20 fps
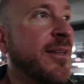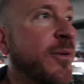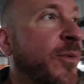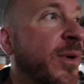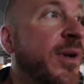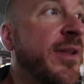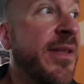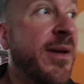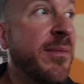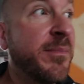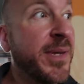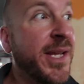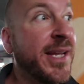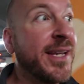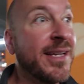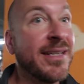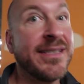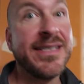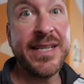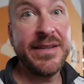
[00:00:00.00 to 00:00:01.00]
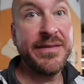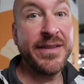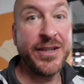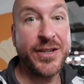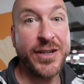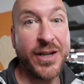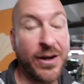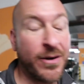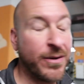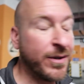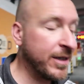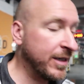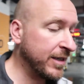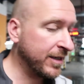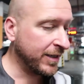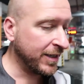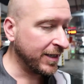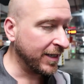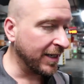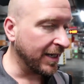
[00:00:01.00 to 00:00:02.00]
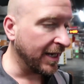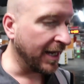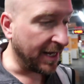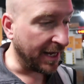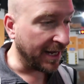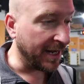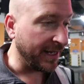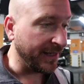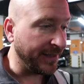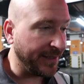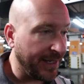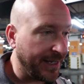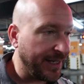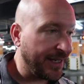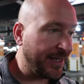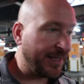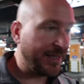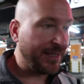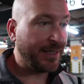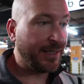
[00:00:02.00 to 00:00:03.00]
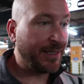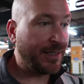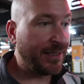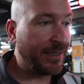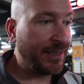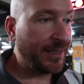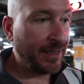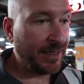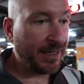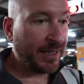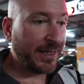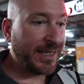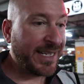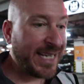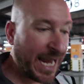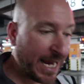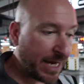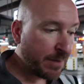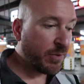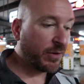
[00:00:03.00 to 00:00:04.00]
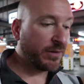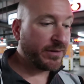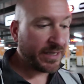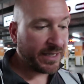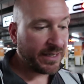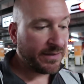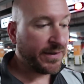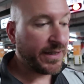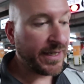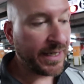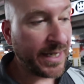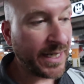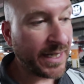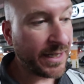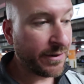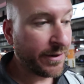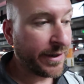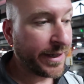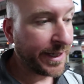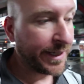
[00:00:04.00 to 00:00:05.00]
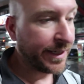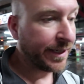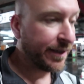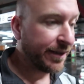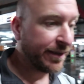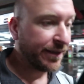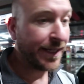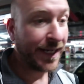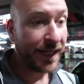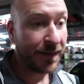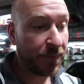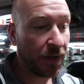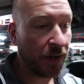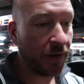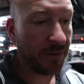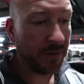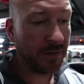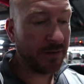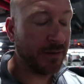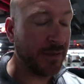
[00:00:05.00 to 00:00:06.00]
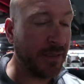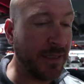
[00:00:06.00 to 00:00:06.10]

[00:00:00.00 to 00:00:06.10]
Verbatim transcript: One of them being a TV show on uh, cable TV here in Ningbo